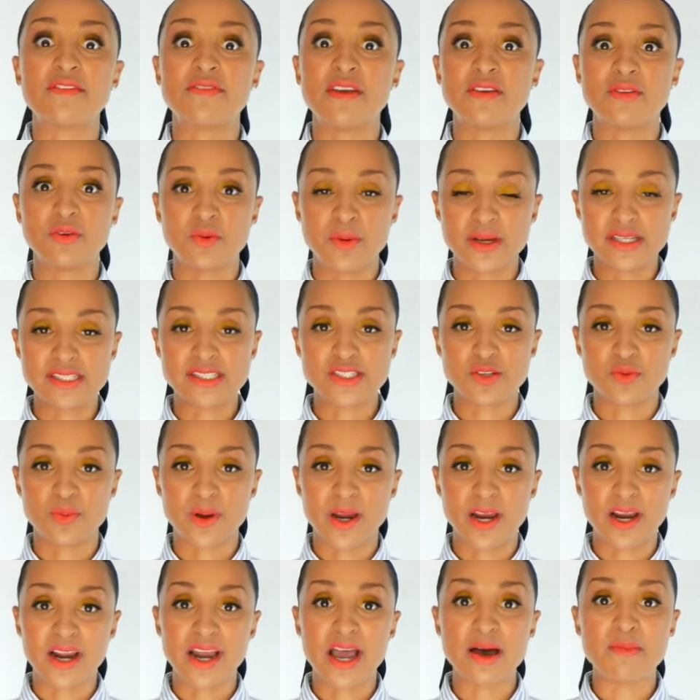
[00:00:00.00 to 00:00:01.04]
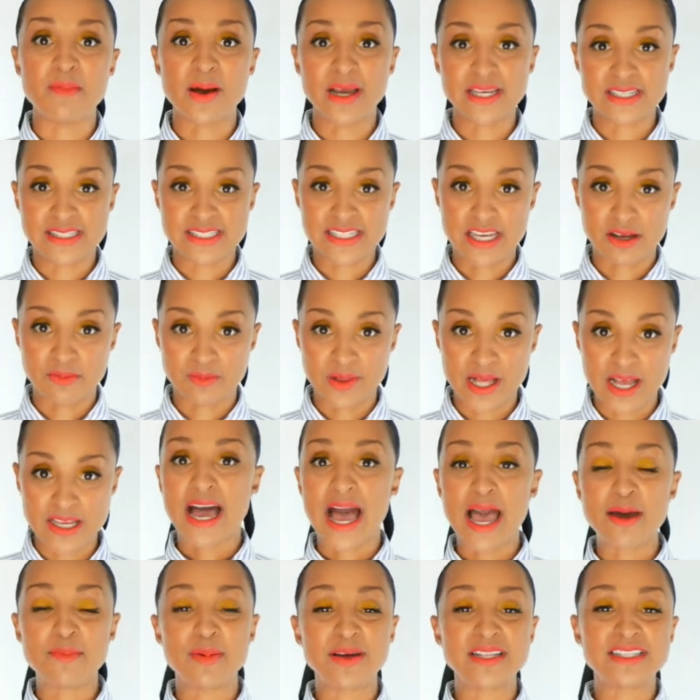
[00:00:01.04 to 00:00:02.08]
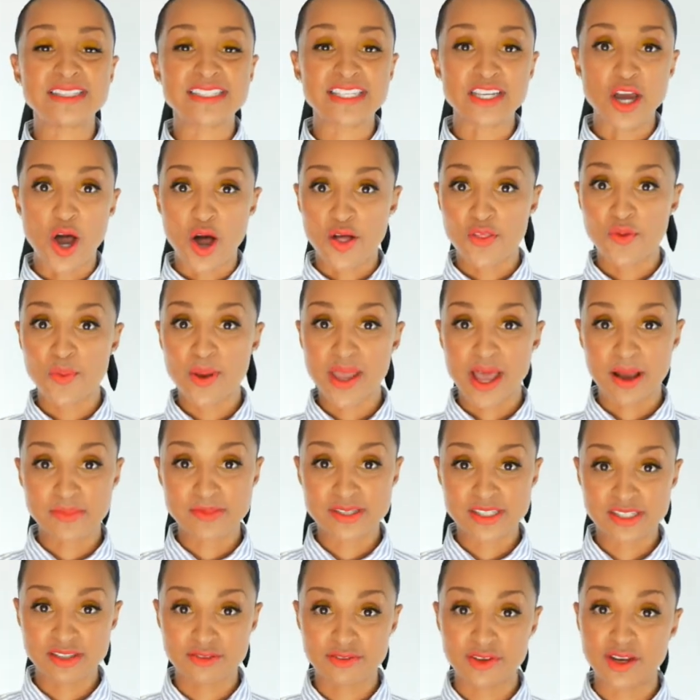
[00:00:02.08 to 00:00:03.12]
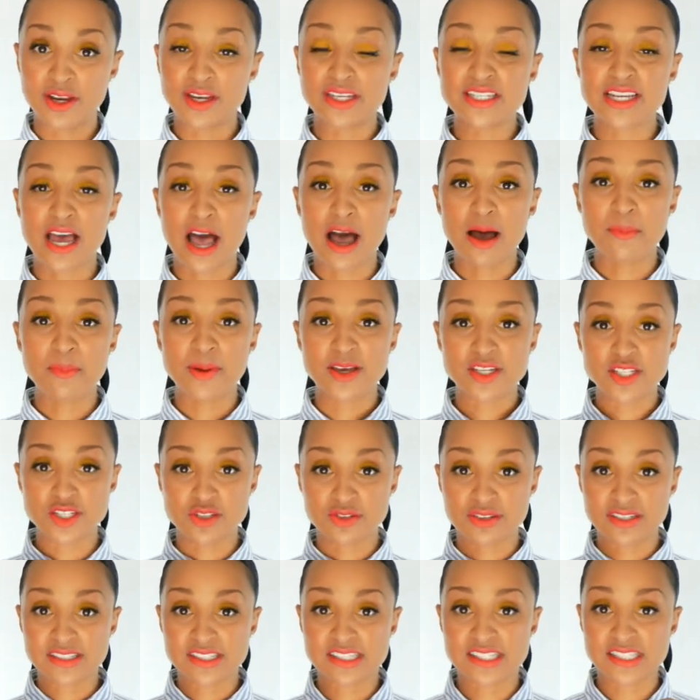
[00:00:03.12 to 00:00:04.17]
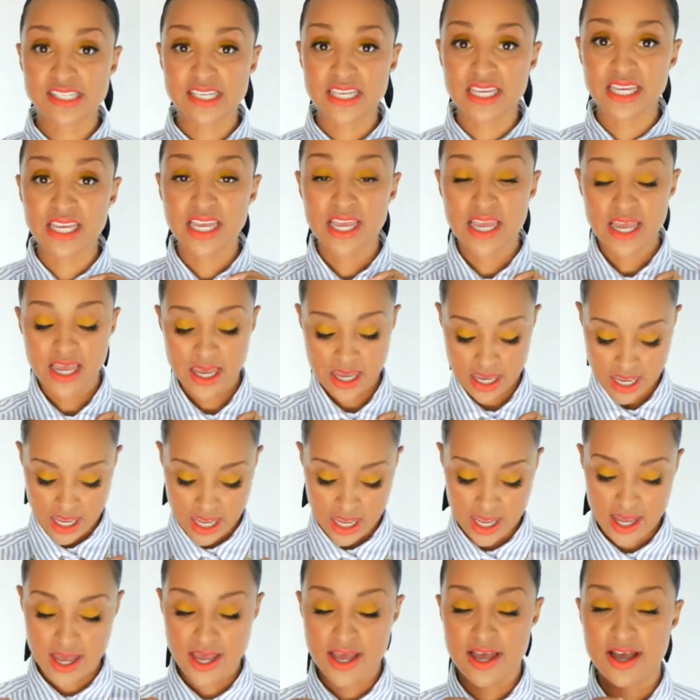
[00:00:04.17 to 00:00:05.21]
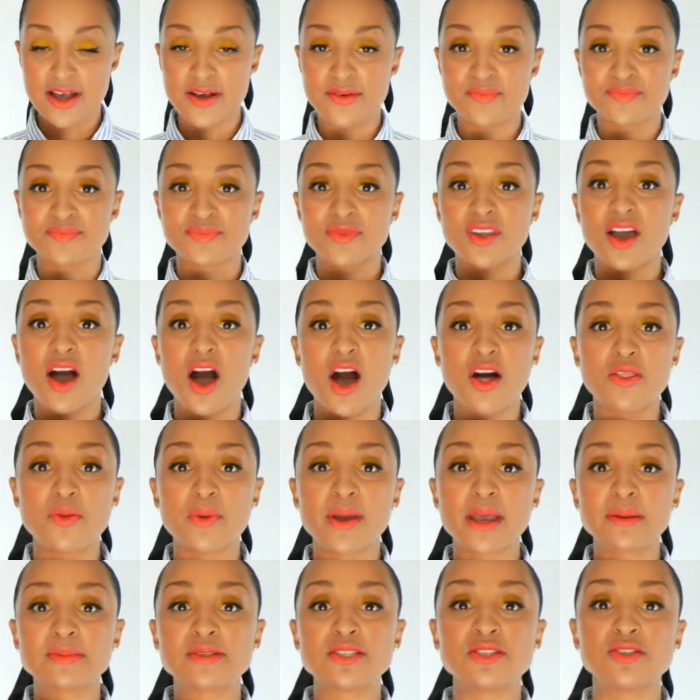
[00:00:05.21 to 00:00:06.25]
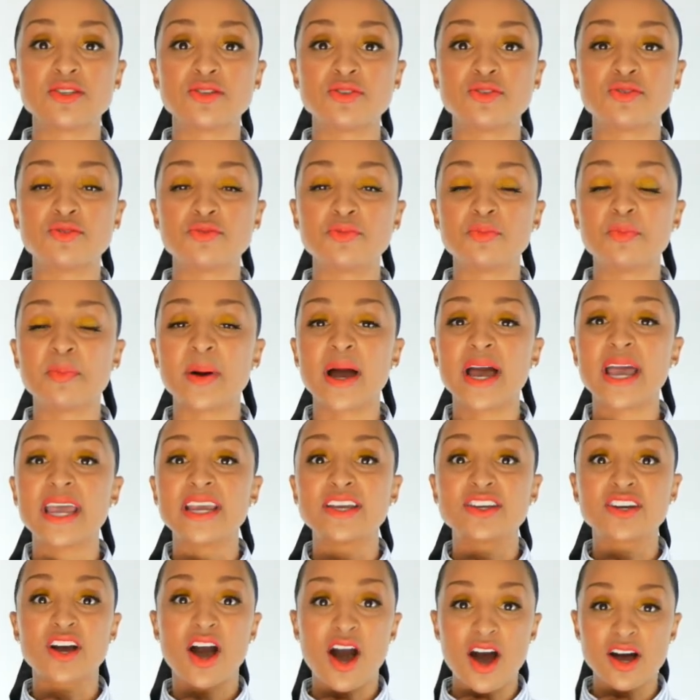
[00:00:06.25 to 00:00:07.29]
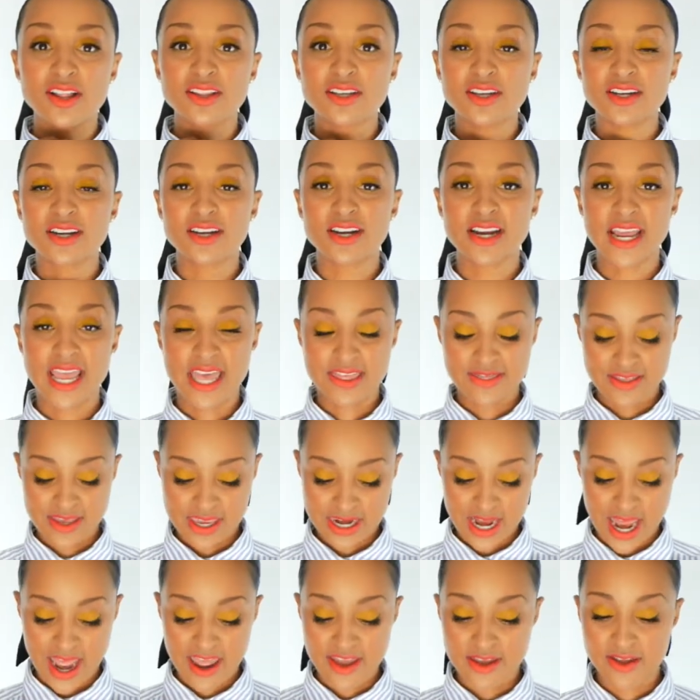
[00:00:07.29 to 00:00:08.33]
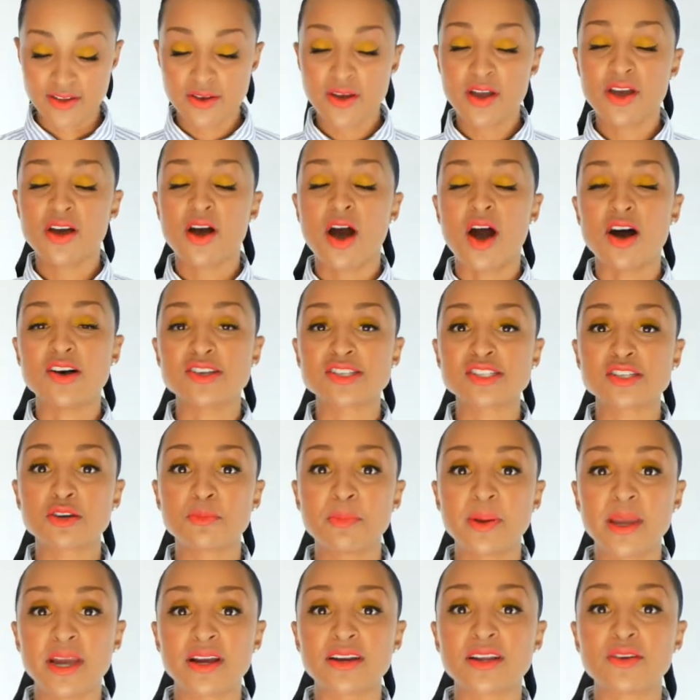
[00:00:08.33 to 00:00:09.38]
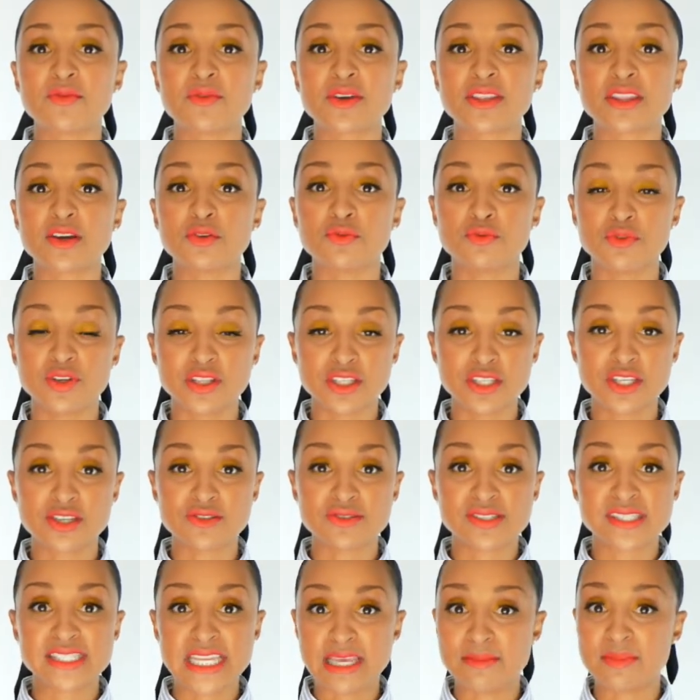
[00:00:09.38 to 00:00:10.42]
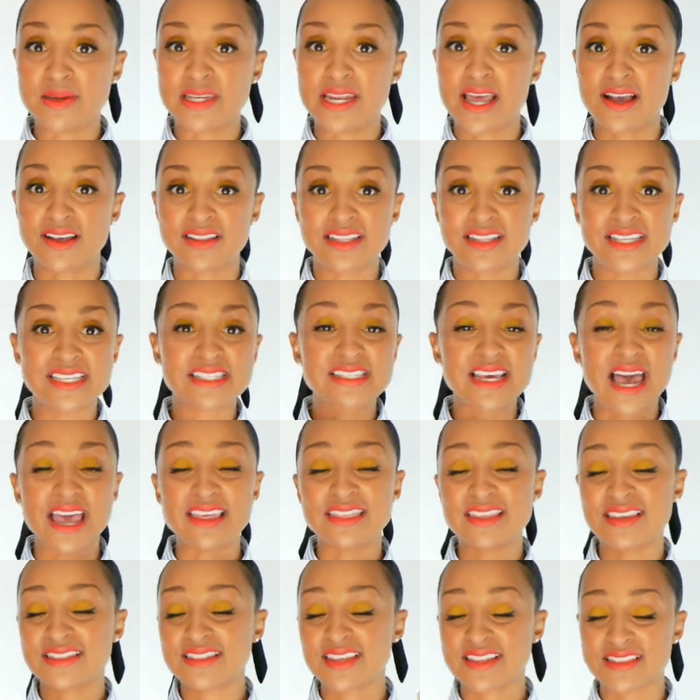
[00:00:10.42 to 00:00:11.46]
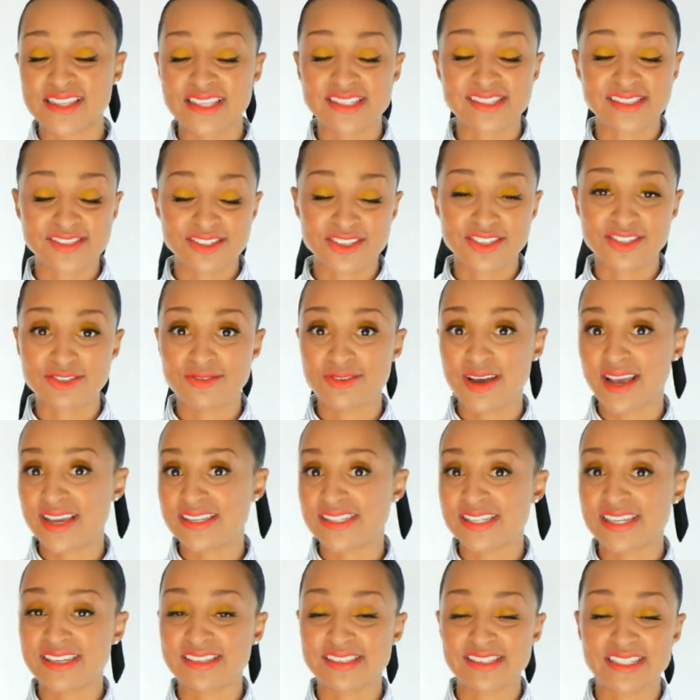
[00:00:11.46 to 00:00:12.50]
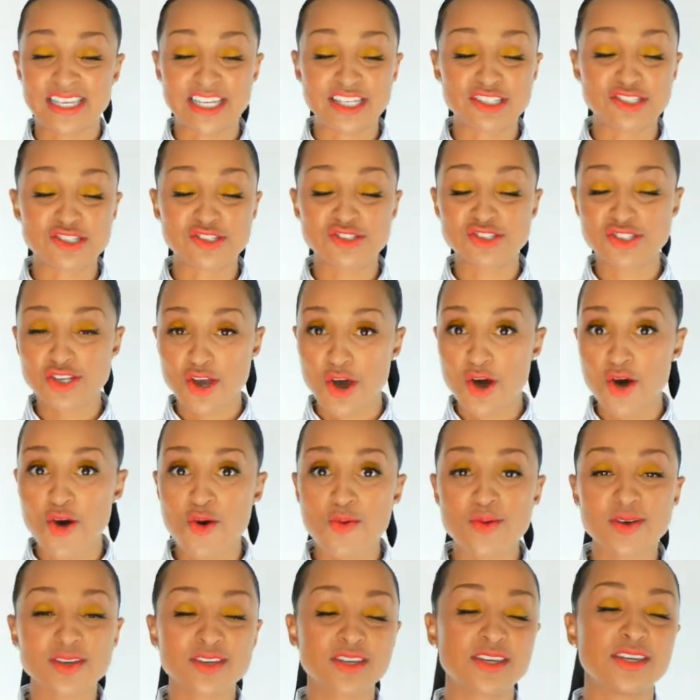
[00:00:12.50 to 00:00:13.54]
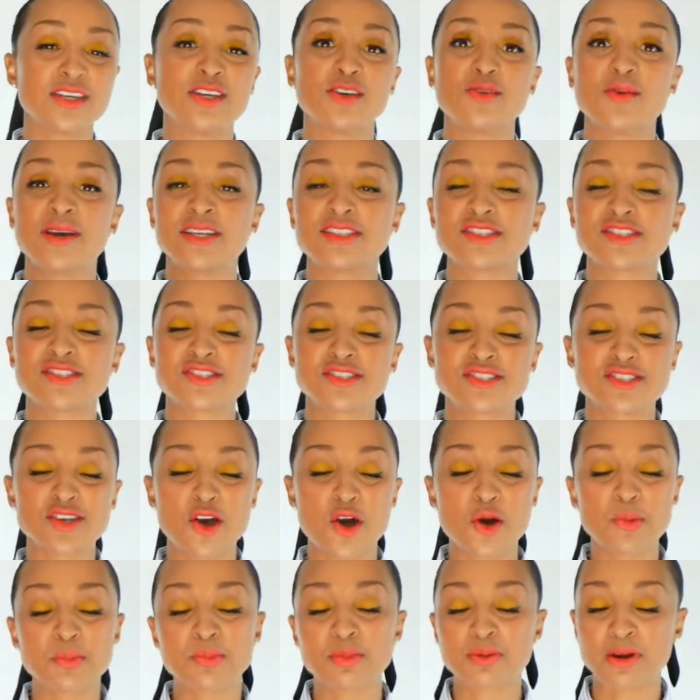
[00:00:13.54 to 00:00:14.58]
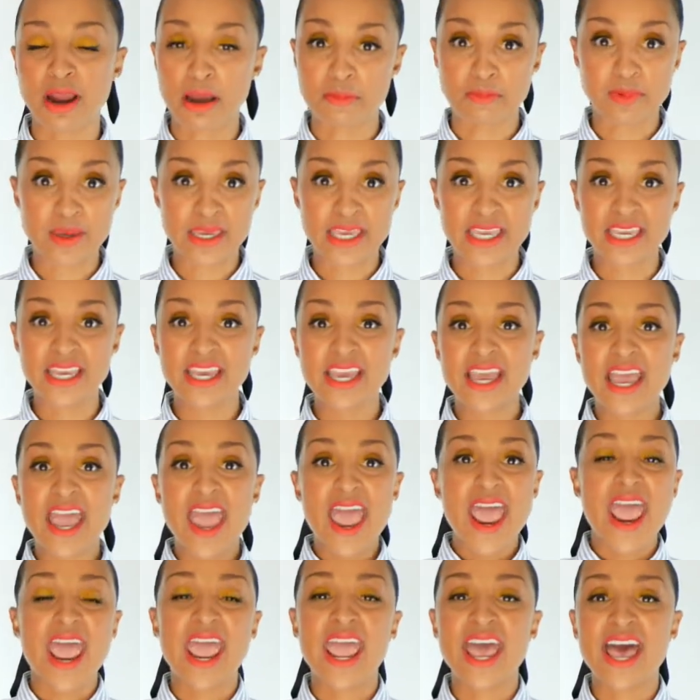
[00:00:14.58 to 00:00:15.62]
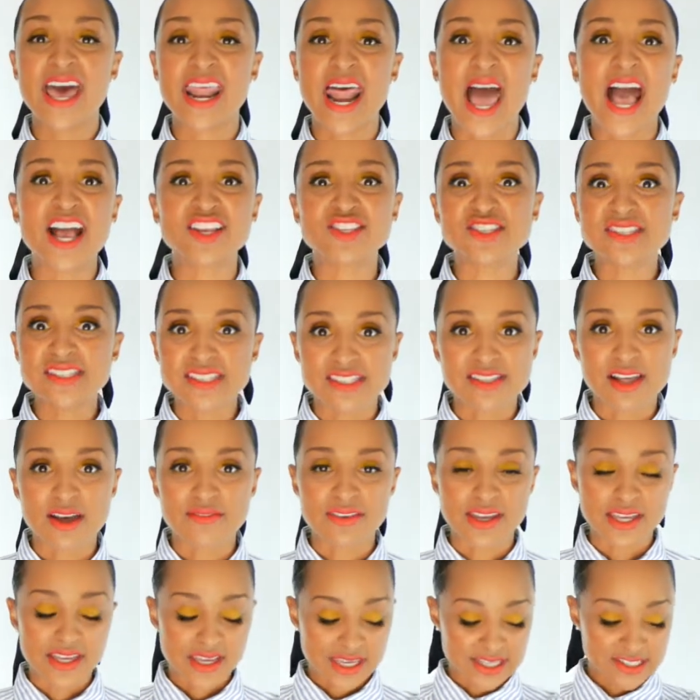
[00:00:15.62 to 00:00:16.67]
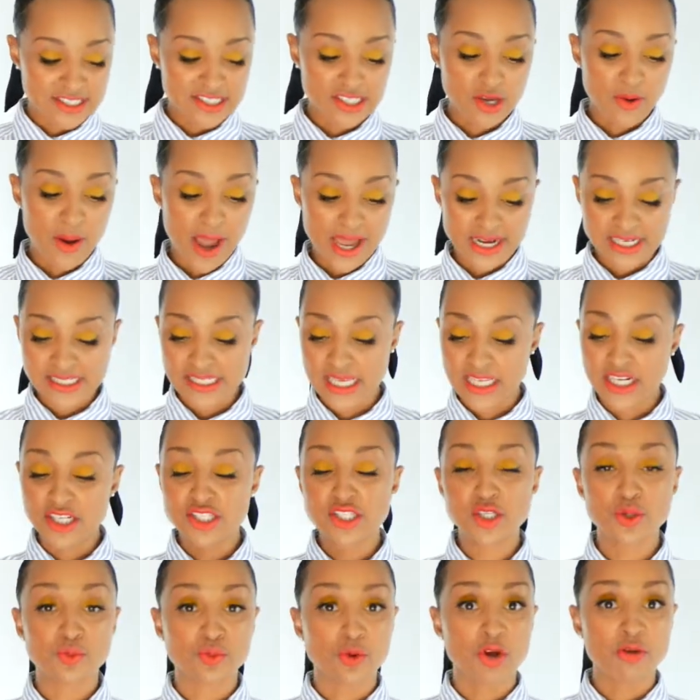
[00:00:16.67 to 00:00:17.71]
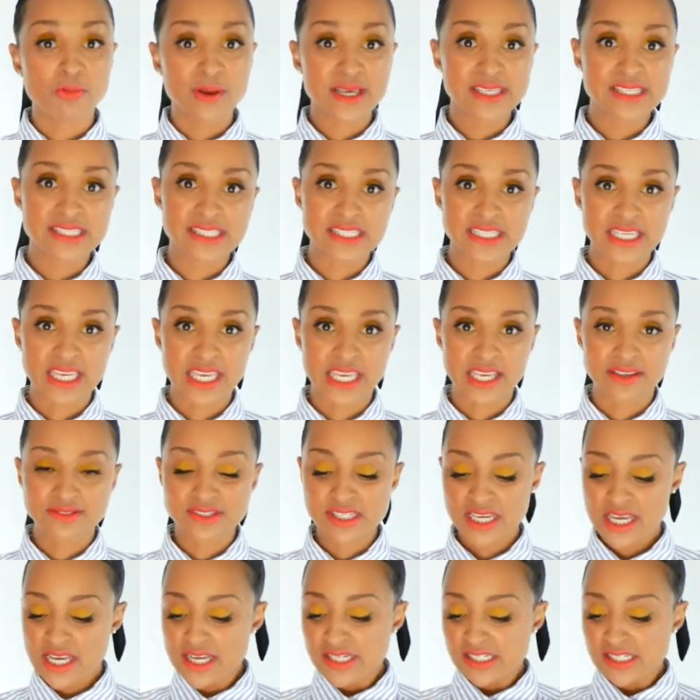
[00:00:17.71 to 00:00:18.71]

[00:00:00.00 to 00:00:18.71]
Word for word: favorite ways to wear a button-down blouse. I buttoned it all the way up to the very top, as you can see, um, all the way up to my collar, and then I also paired it with a really cute statement necklace. I think that this look, you guys, is like so cute. It's so preppy and I just love it. And so I decided to roll my sleeves.